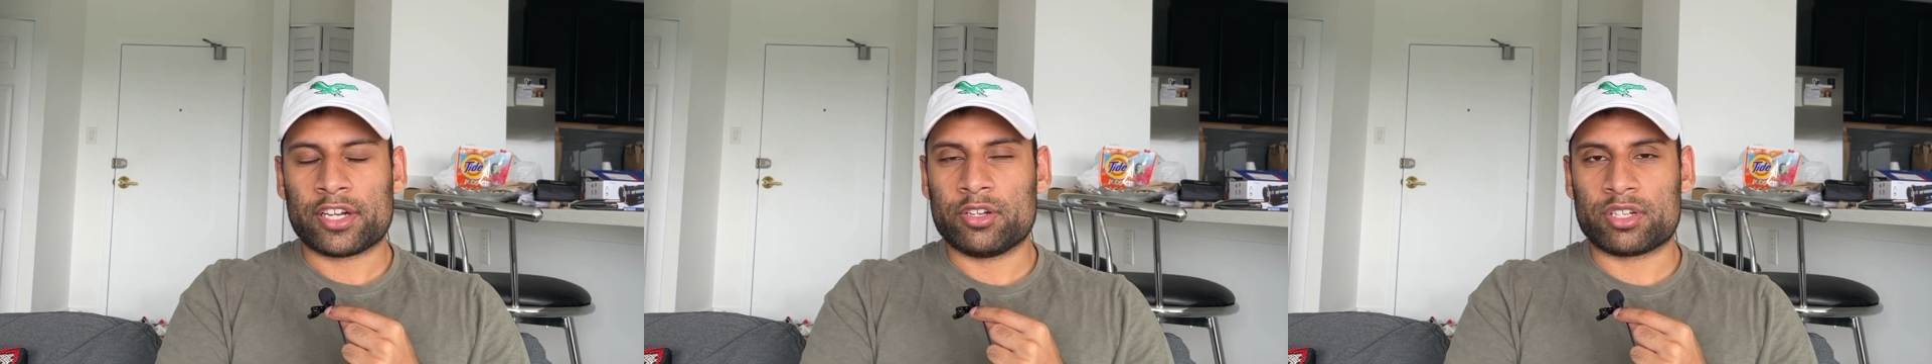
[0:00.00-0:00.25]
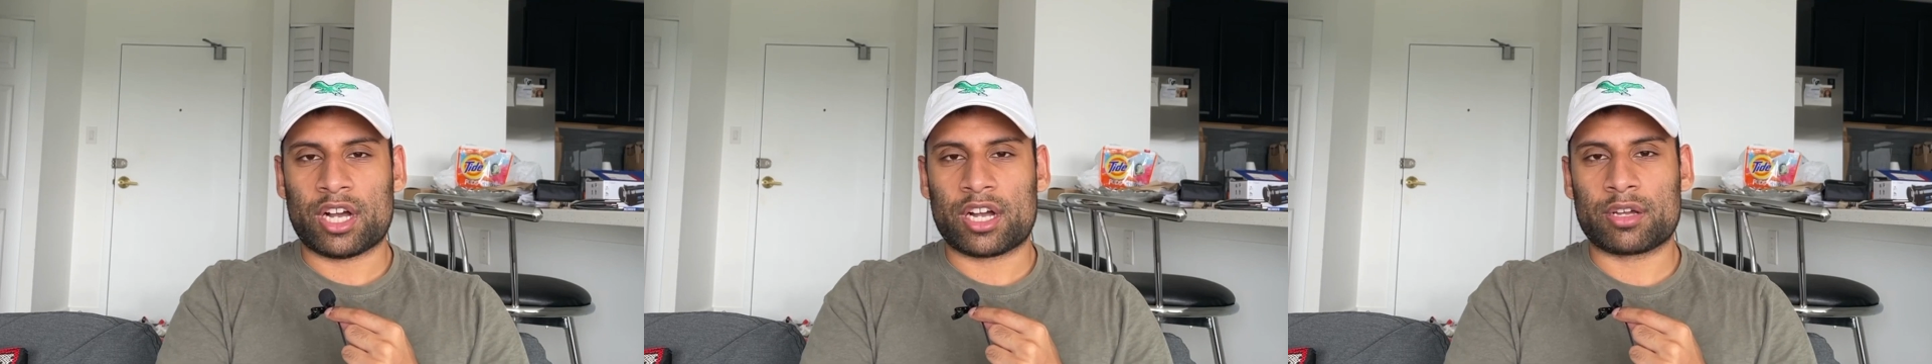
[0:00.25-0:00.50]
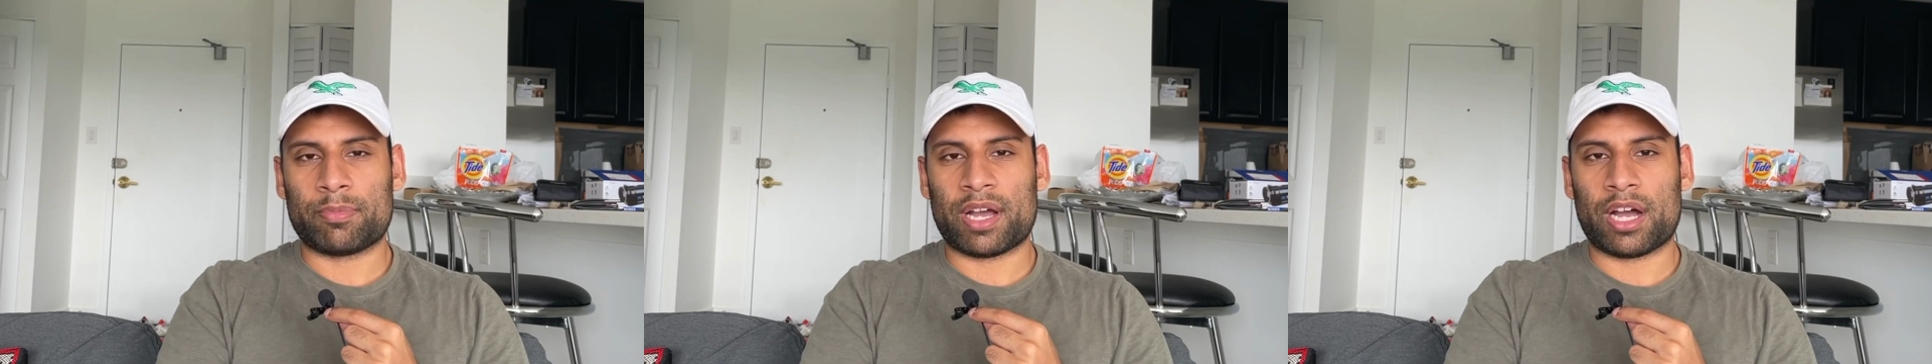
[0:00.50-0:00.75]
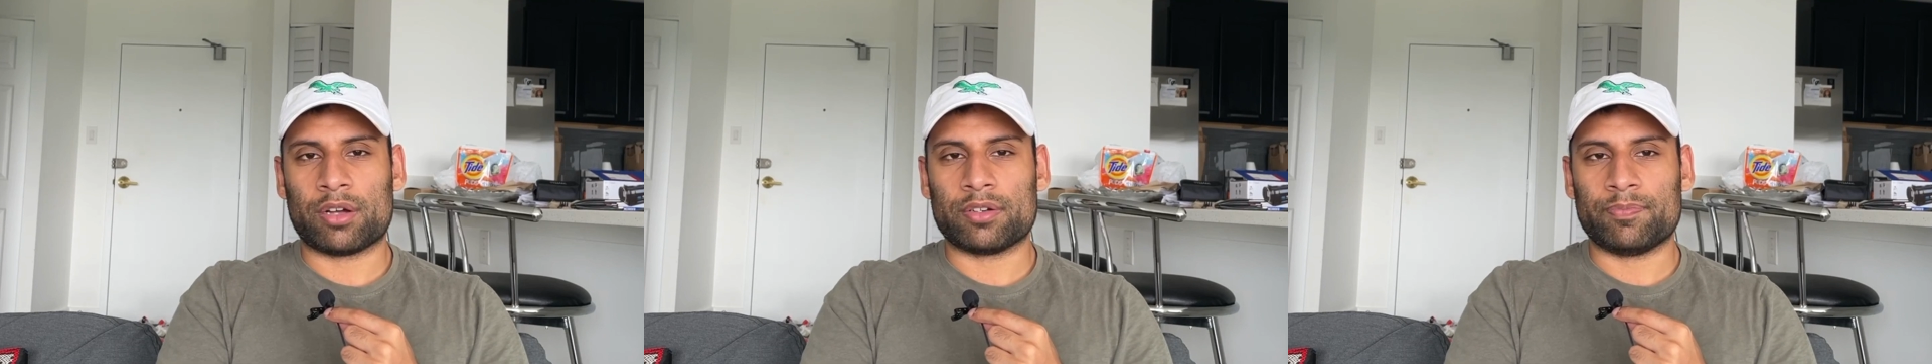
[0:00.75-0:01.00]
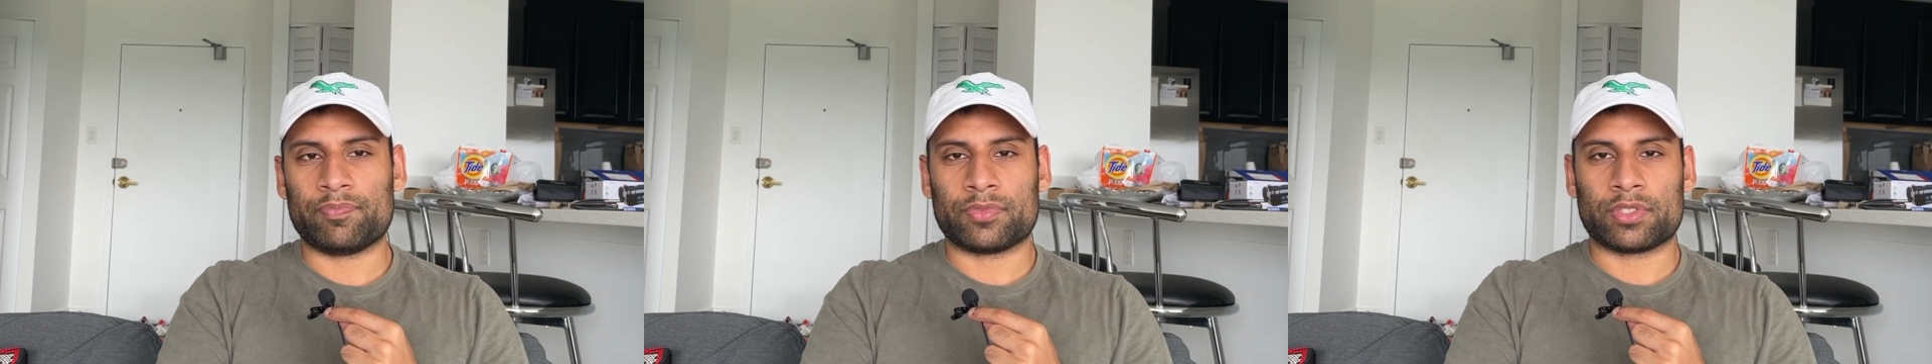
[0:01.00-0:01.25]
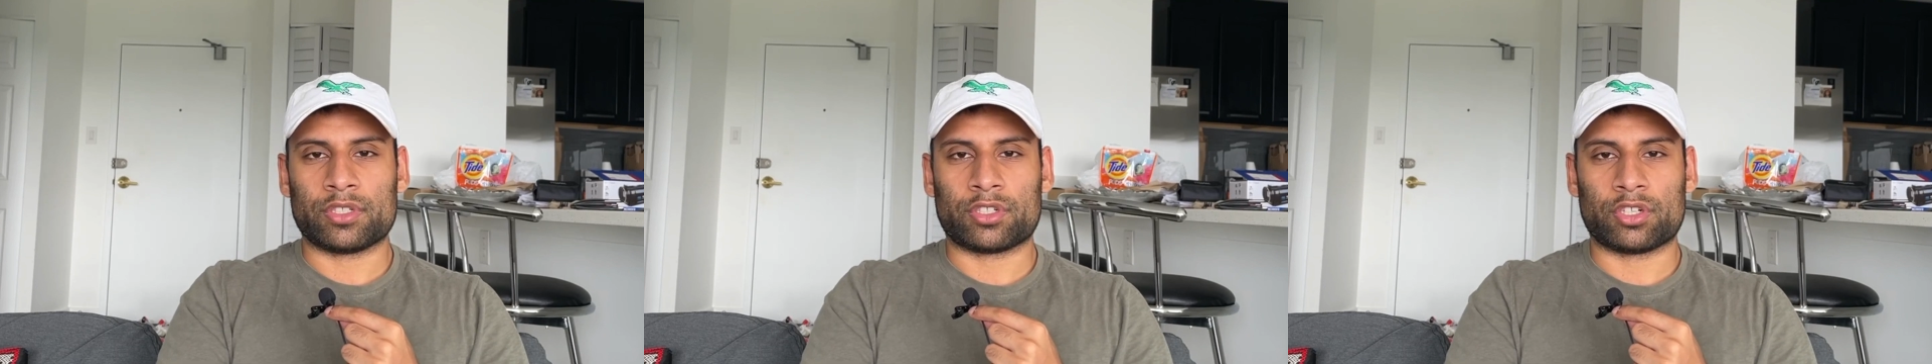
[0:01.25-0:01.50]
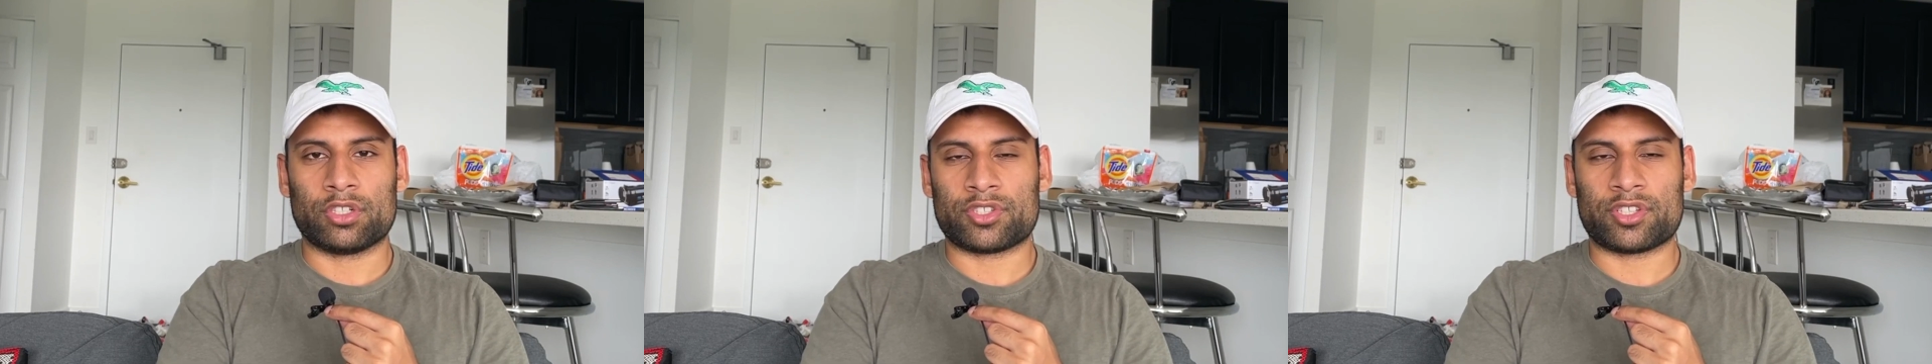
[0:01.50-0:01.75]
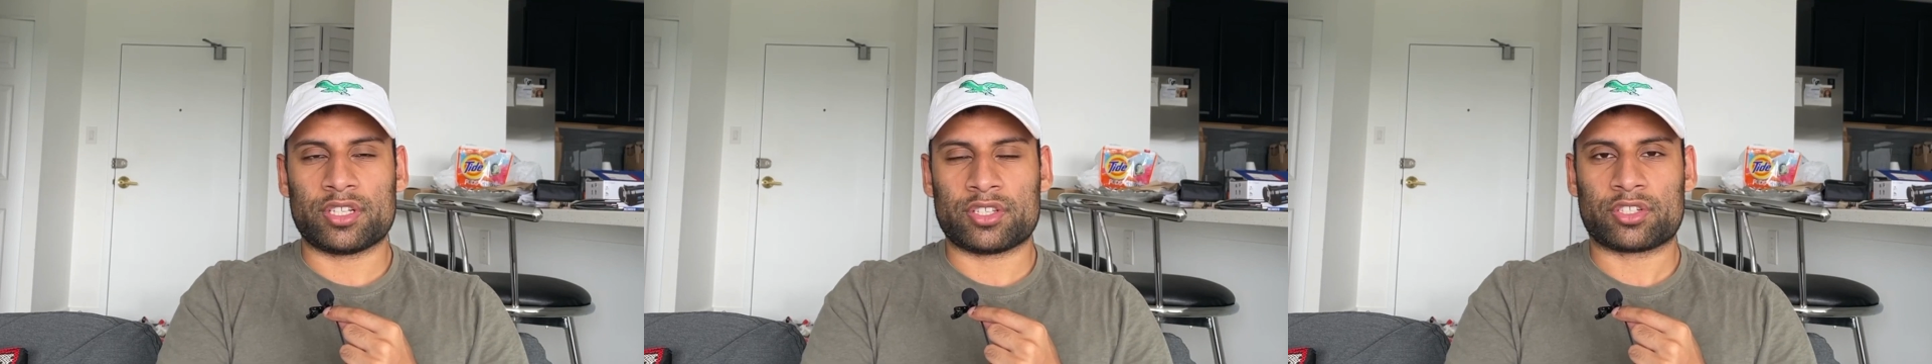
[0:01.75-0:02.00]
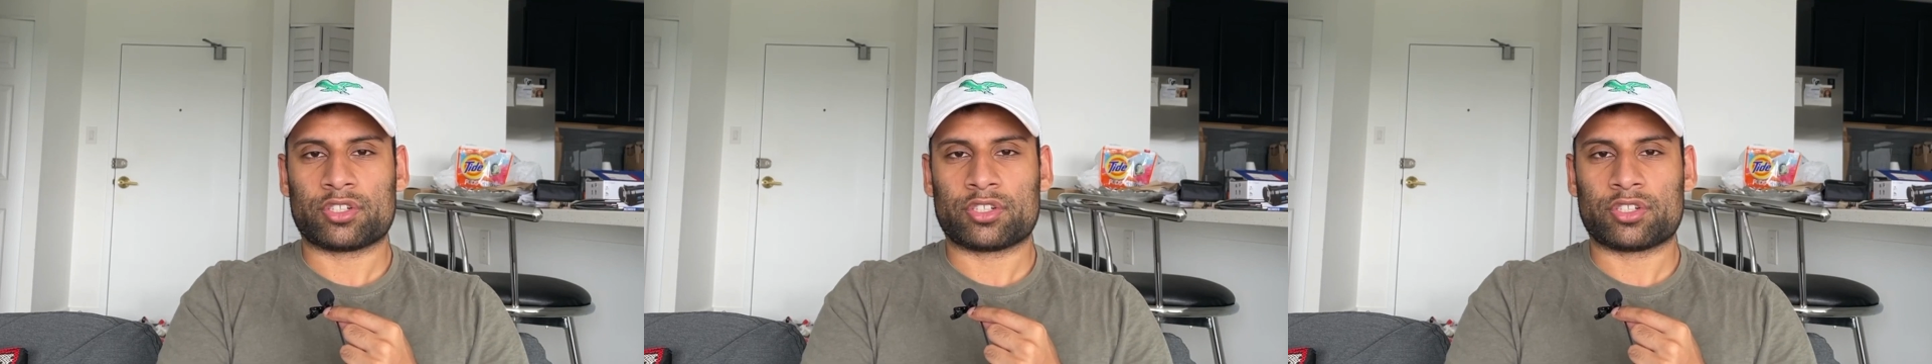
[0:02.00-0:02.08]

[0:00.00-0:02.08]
you talk about girls this,